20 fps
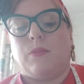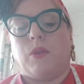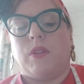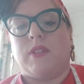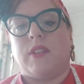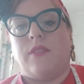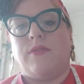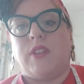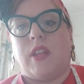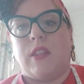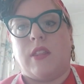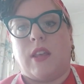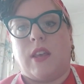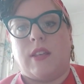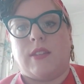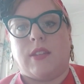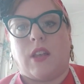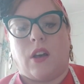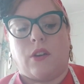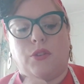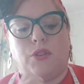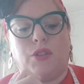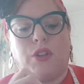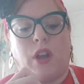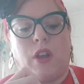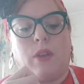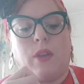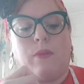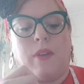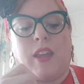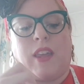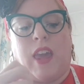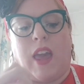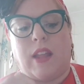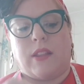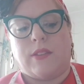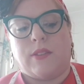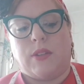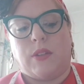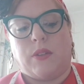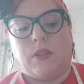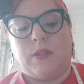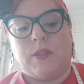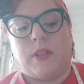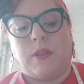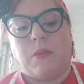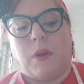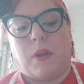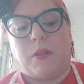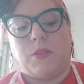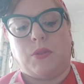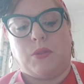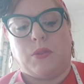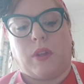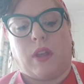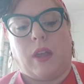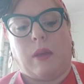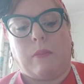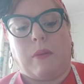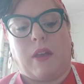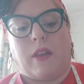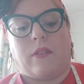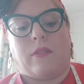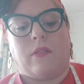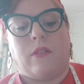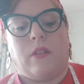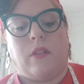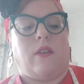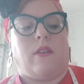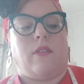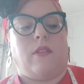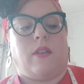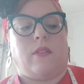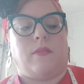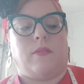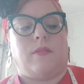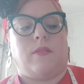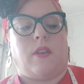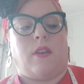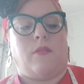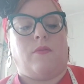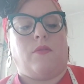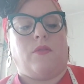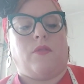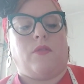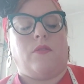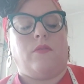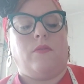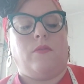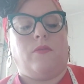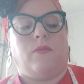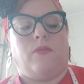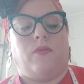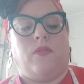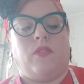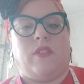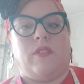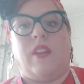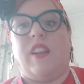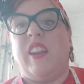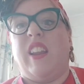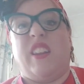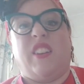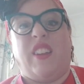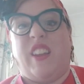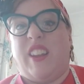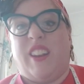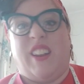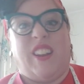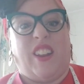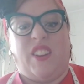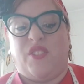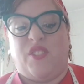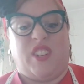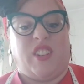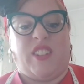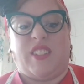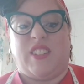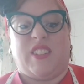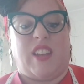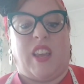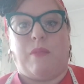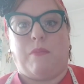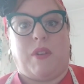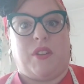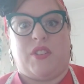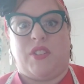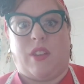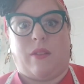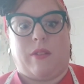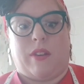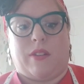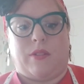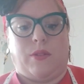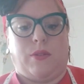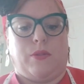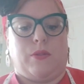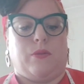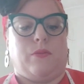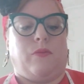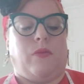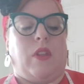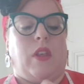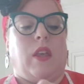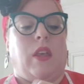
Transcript: Once I've done this, I'll show you it again so you can see what I'm talking about. Oh, that's sewn on. It literally doesn't take much sewing at all.